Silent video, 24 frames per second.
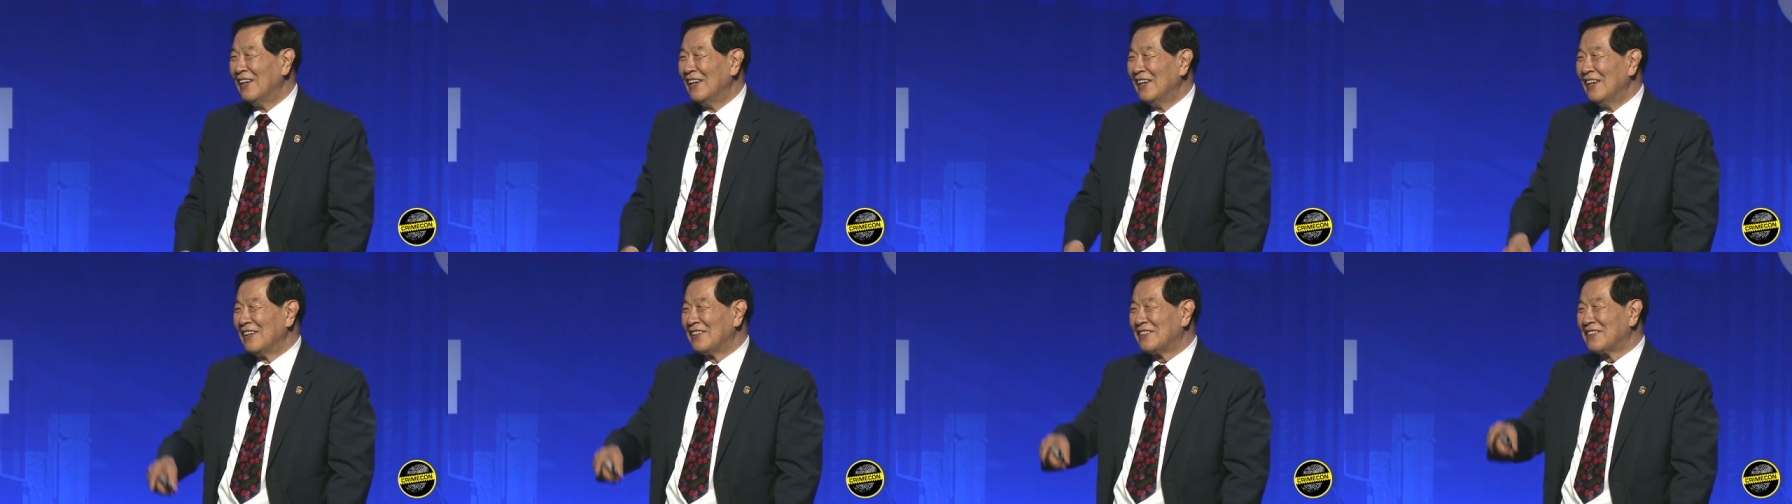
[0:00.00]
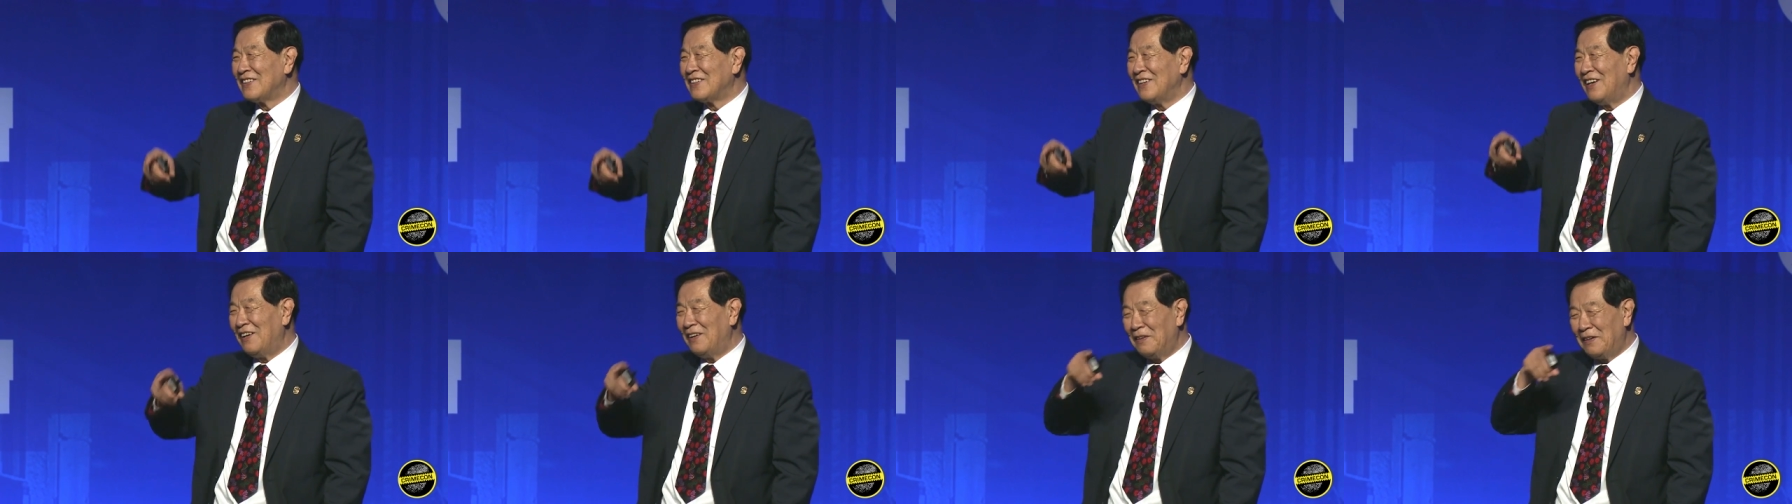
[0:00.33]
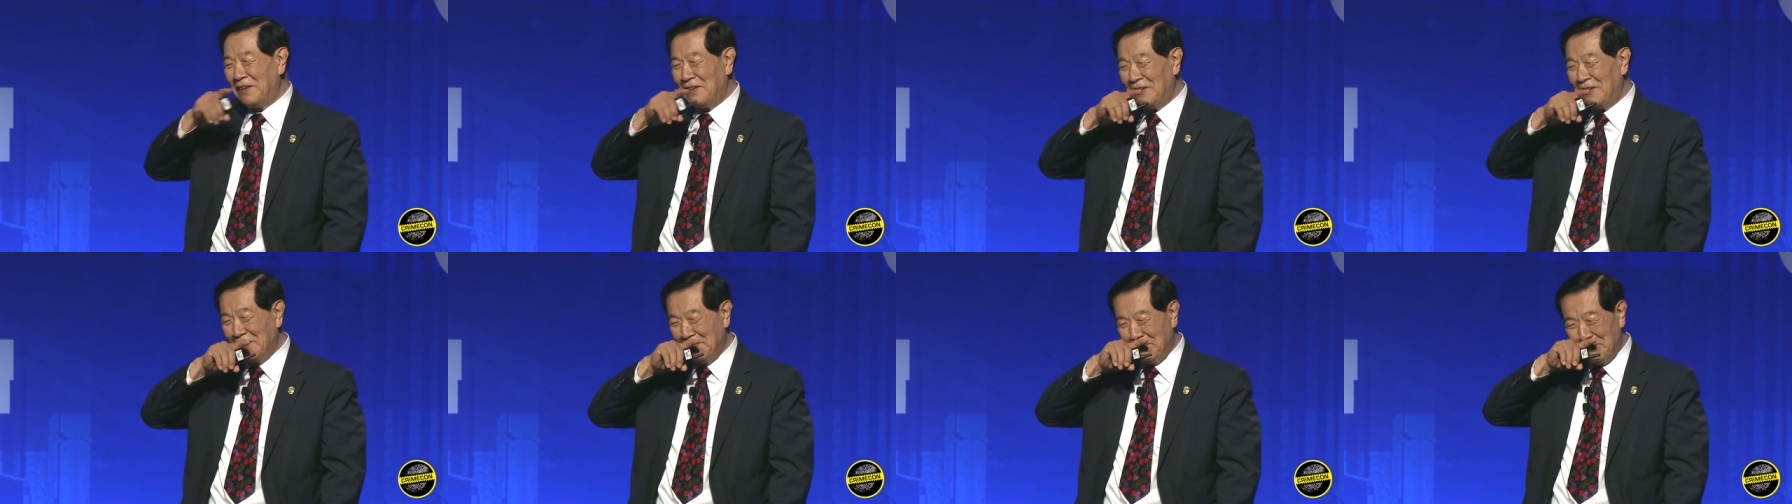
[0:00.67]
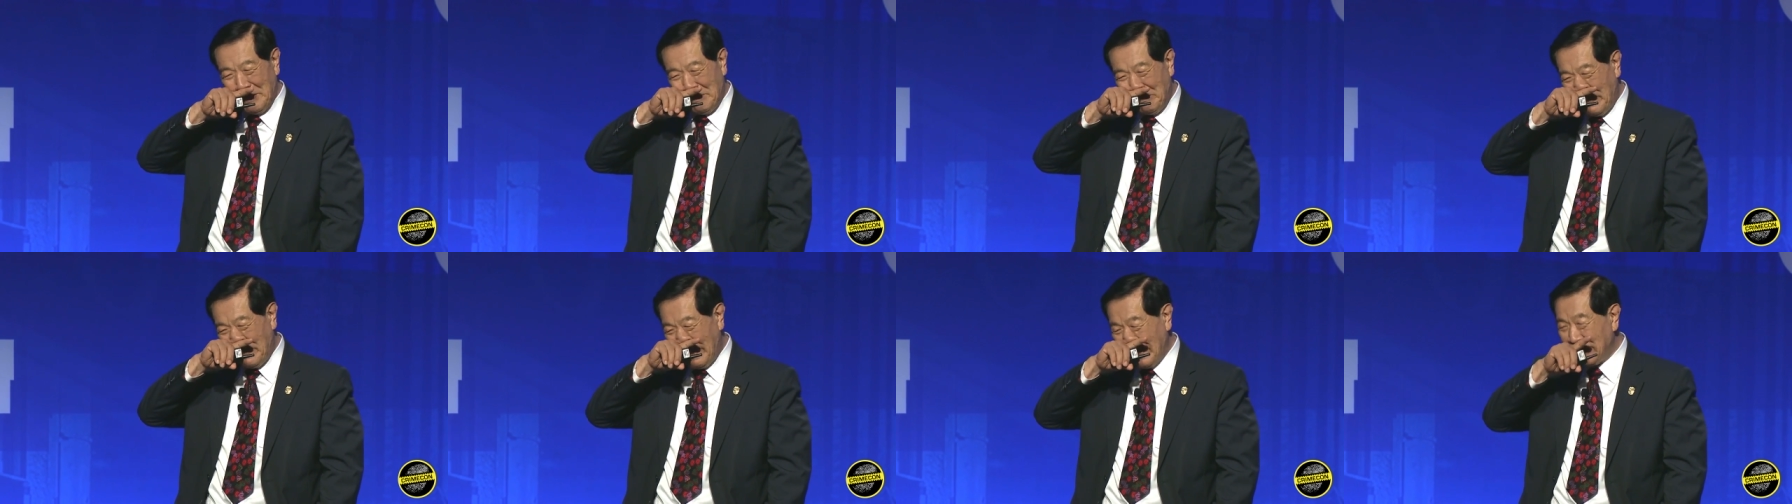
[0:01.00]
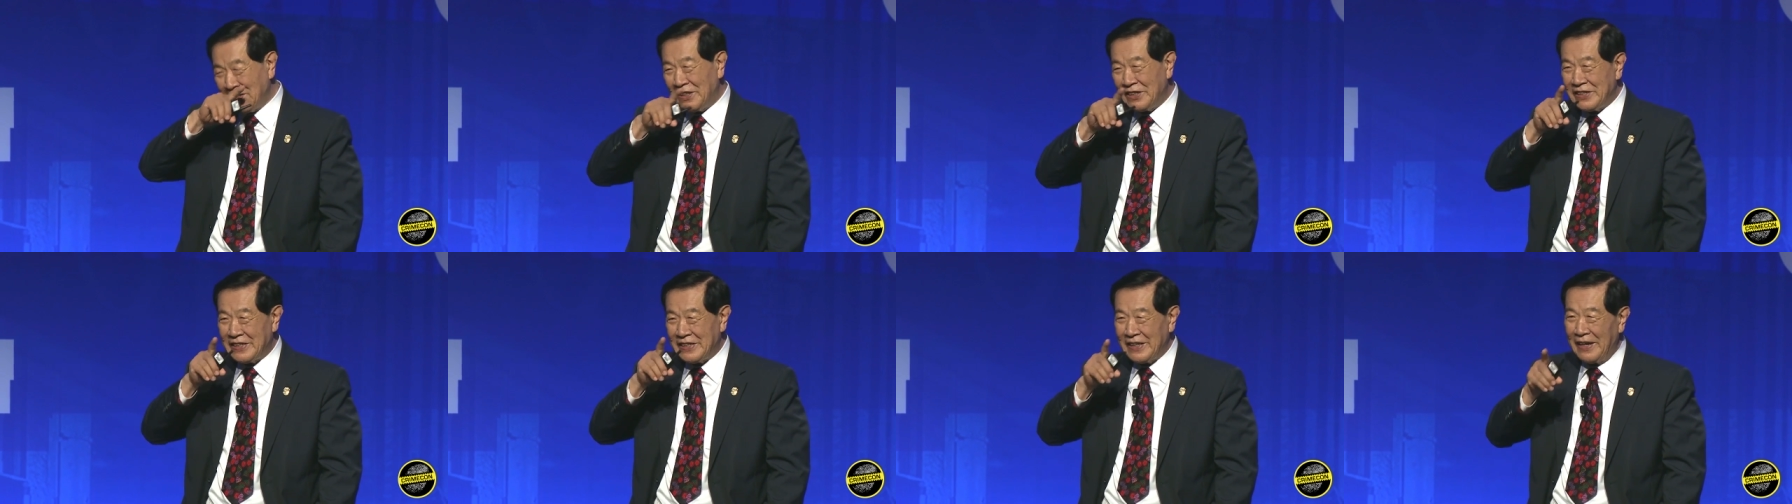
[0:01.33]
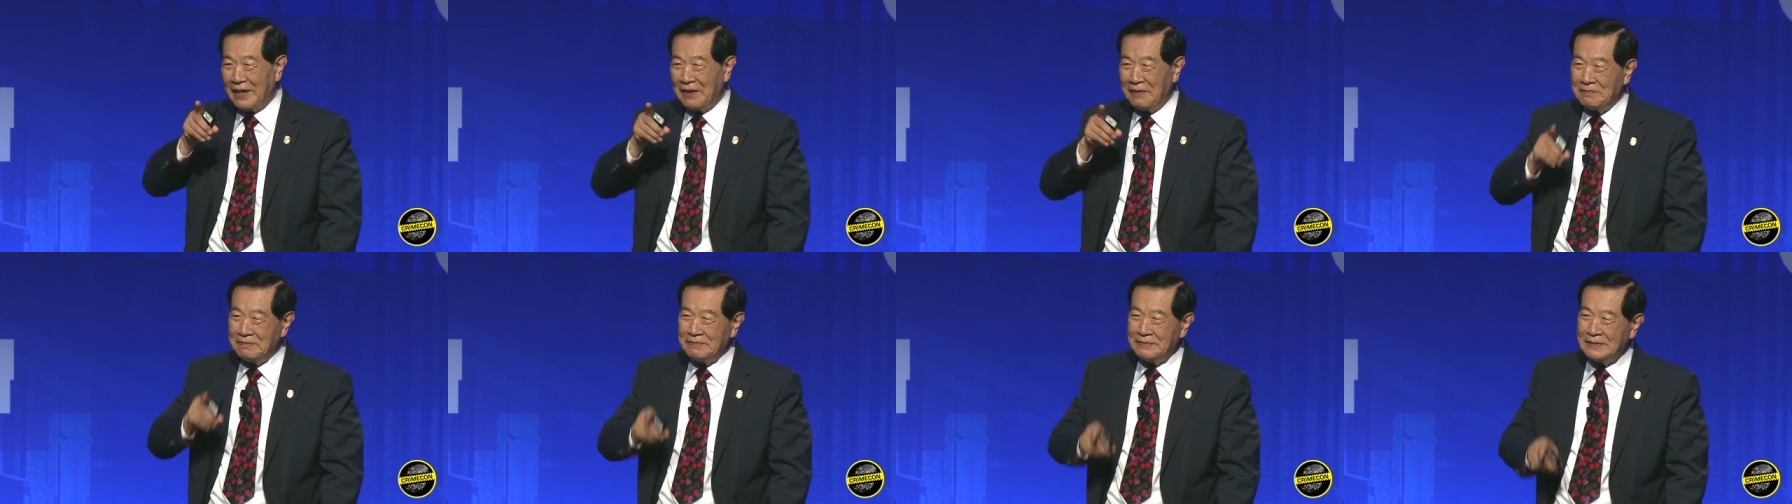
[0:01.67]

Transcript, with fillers: so my mother said,